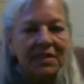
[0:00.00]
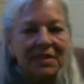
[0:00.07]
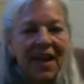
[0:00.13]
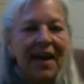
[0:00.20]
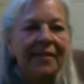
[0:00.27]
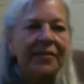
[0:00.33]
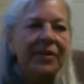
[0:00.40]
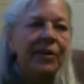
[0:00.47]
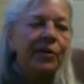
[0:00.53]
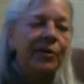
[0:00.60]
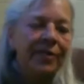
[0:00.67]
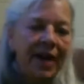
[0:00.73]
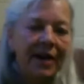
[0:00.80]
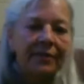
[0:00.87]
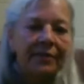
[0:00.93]
it's
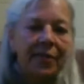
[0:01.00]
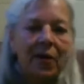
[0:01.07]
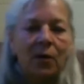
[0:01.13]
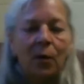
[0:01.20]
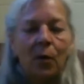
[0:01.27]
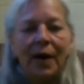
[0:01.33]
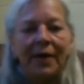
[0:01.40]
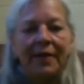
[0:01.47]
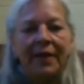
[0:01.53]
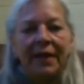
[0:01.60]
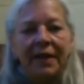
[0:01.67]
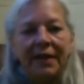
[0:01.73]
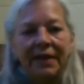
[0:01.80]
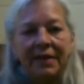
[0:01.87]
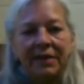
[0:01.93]
heavier that far away
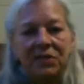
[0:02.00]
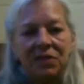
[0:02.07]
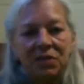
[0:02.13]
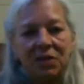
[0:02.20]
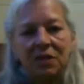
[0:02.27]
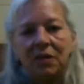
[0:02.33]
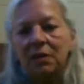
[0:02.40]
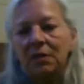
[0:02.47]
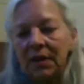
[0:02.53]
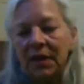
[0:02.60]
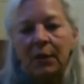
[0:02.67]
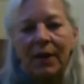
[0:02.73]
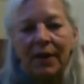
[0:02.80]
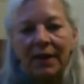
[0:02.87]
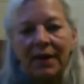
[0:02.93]
than it is,
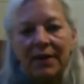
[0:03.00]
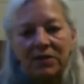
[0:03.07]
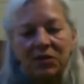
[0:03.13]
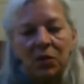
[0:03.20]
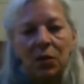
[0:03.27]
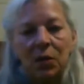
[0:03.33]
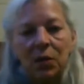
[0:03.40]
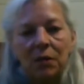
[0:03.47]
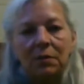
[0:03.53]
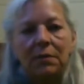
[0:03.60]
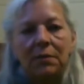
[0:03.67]
like right next door.